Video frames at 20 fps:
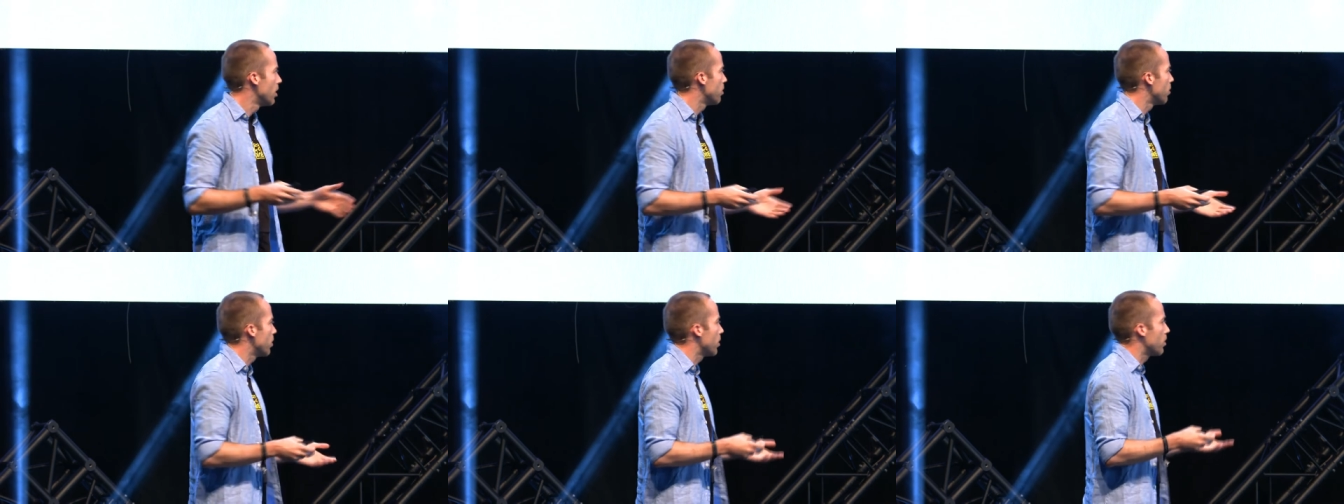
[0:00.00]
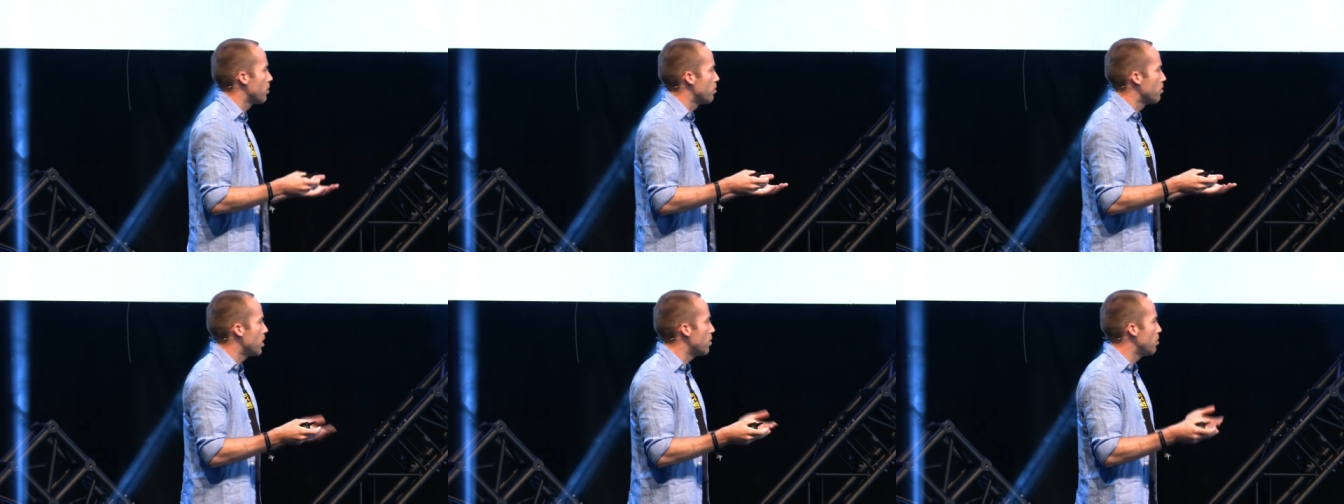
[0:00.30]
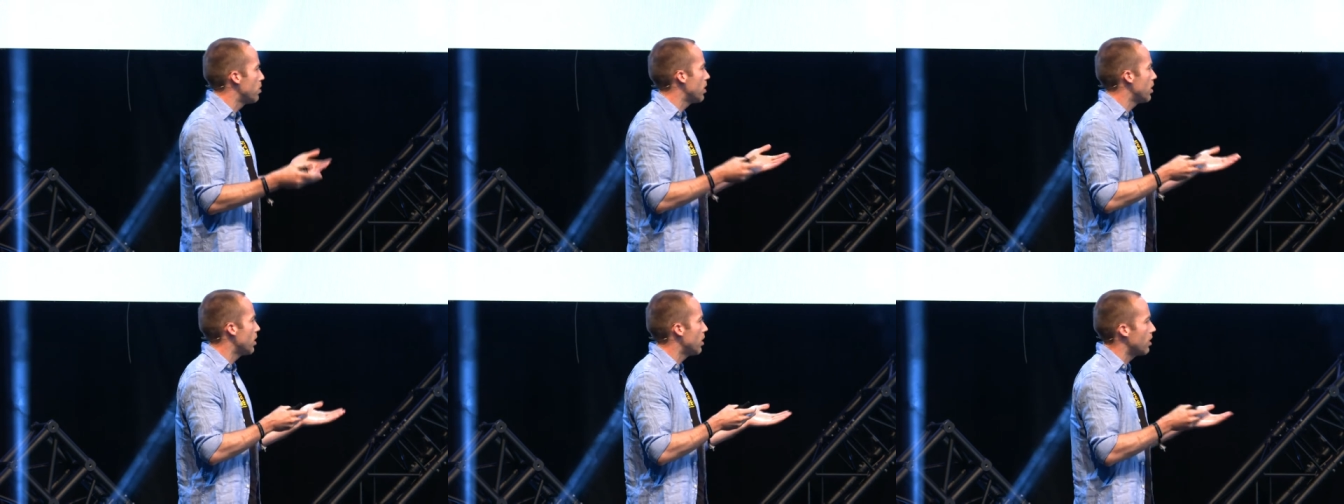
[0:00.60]
But
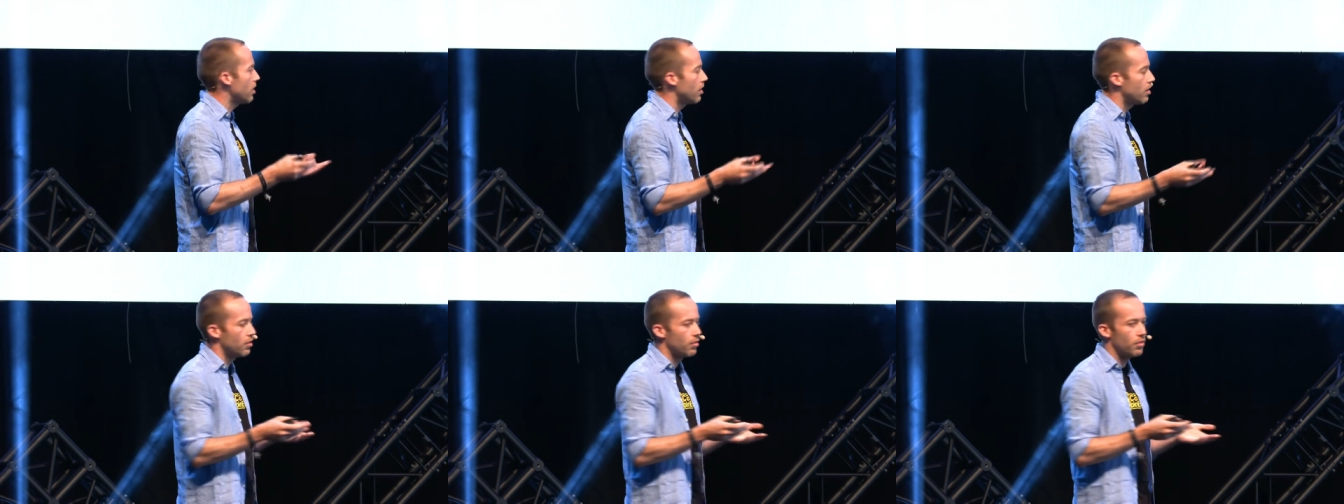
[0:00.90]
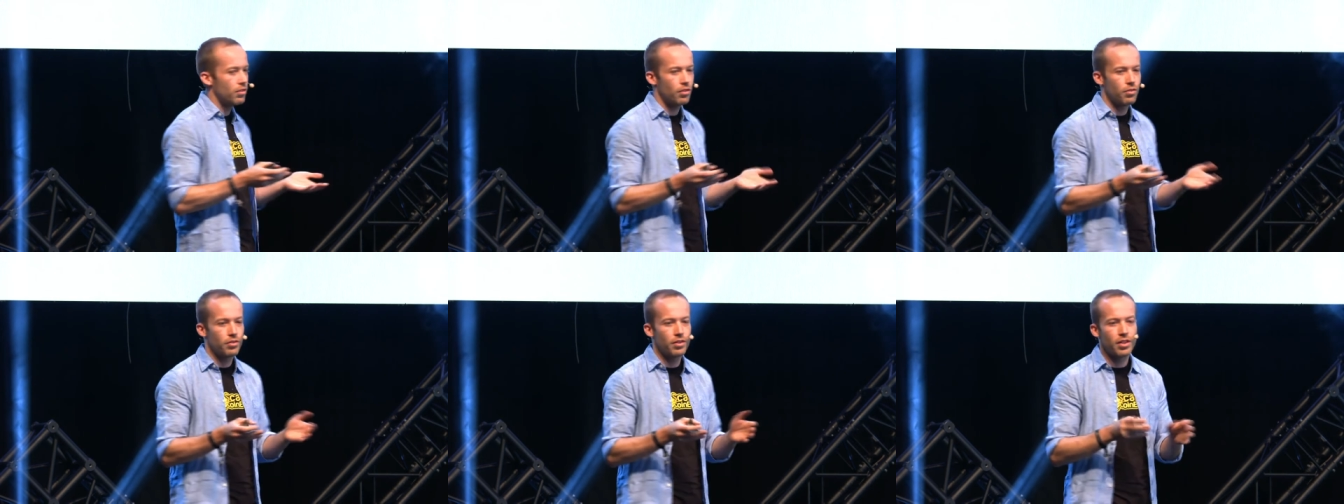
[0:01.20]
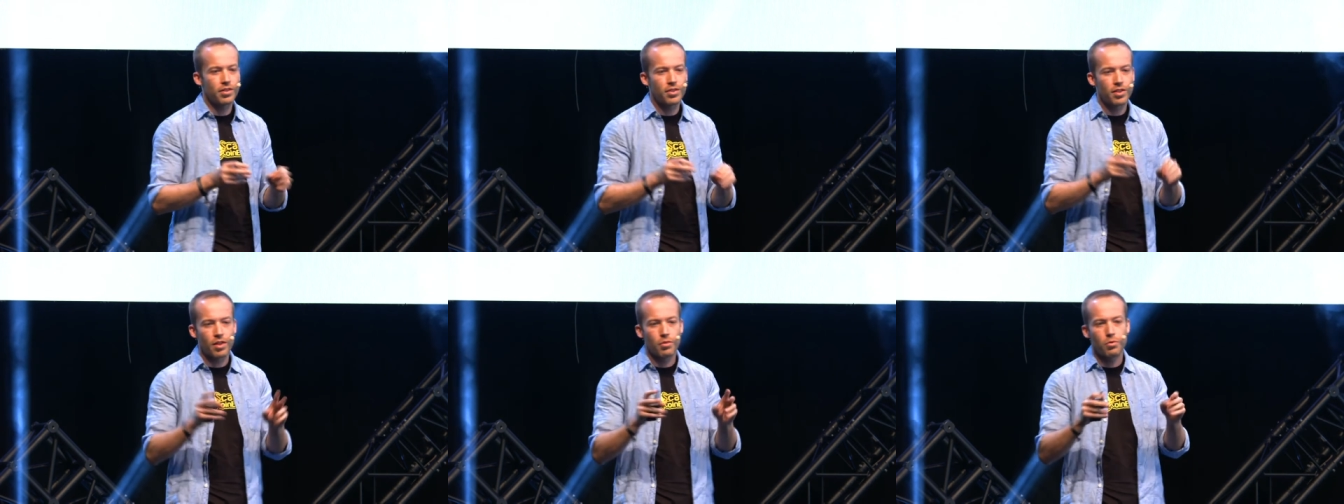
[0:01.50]
maybe you know
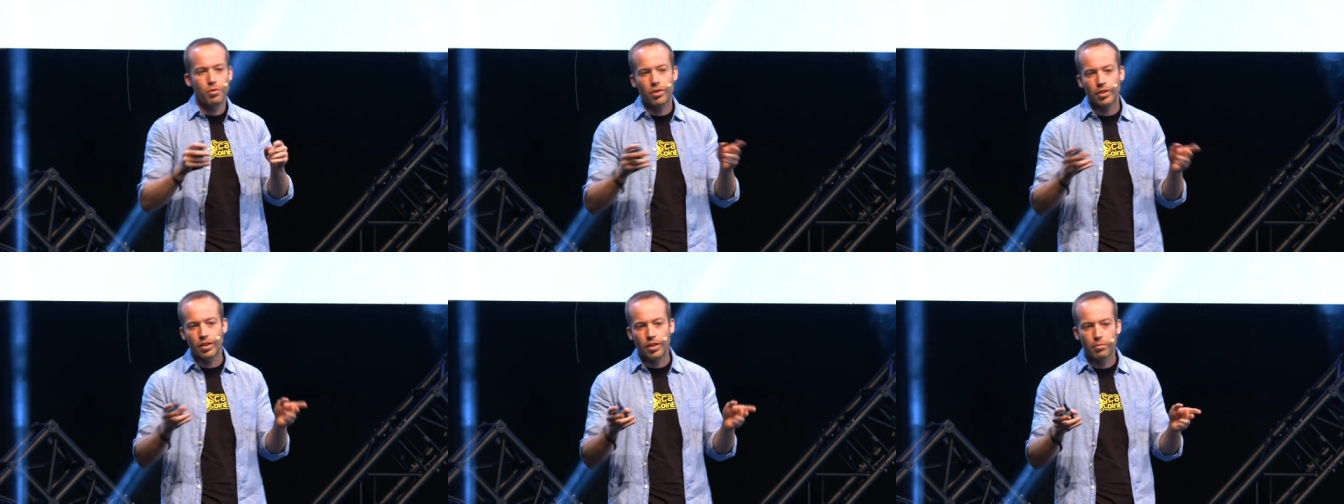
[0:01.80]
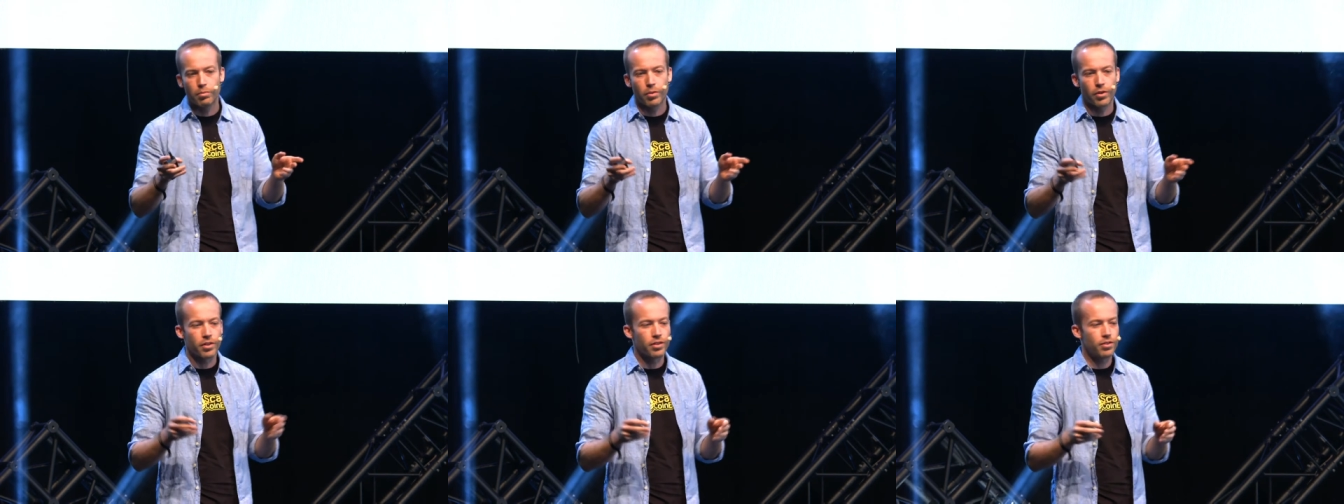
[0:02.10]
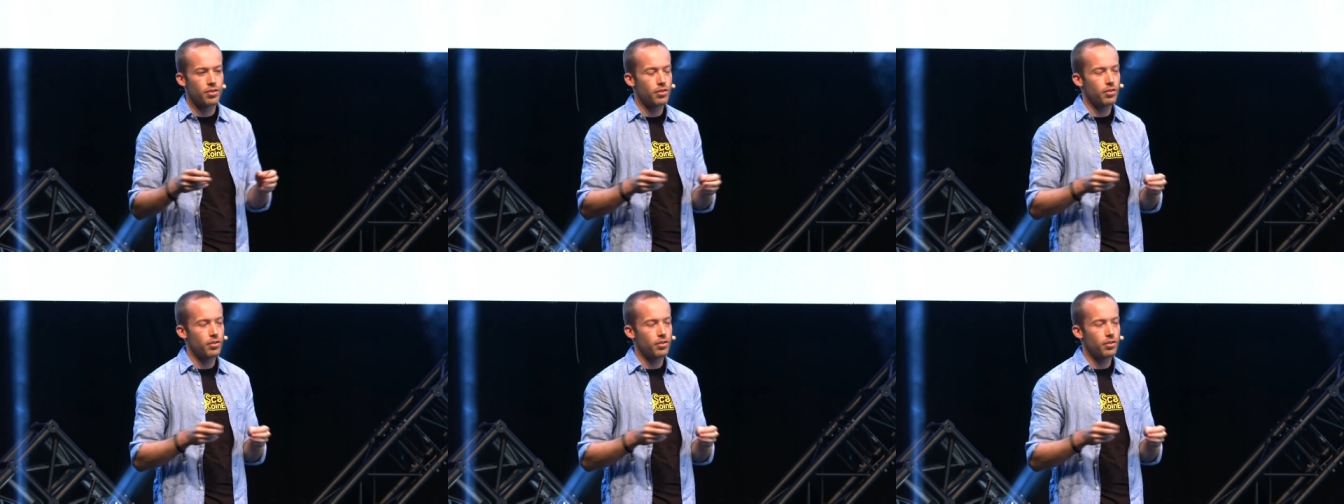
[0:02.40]
that's a warning point.